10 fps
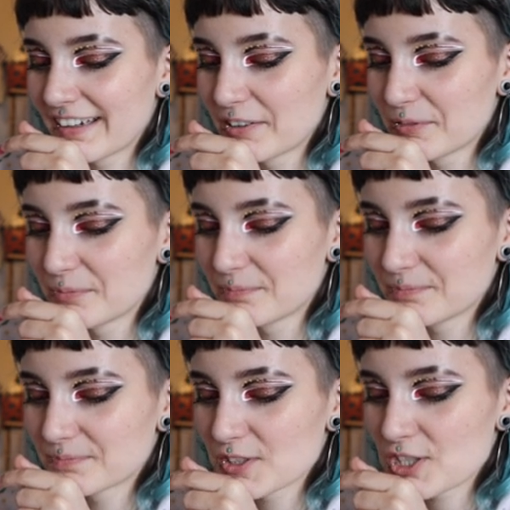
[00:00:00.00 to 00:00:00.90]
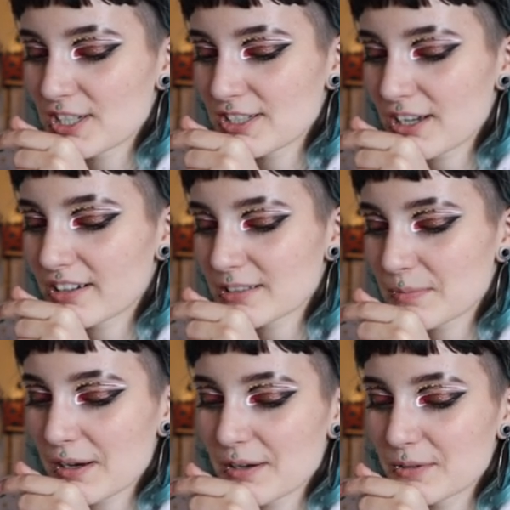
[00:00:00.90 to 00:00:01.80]
um, she talked
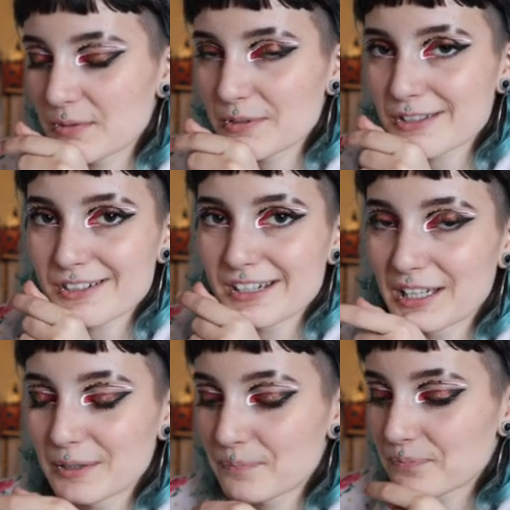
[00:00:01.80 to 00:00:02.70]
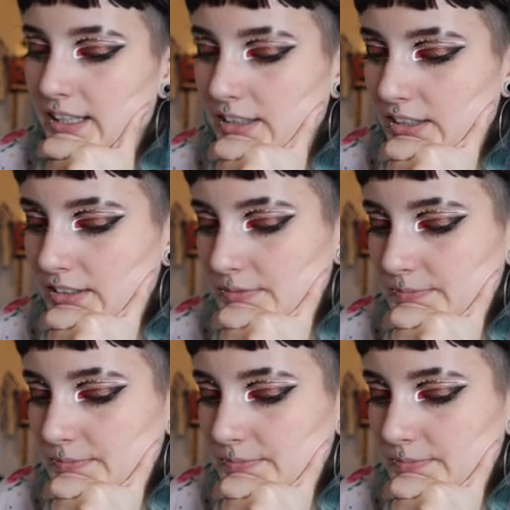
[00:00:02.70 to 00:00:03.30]
about what's her name Kayla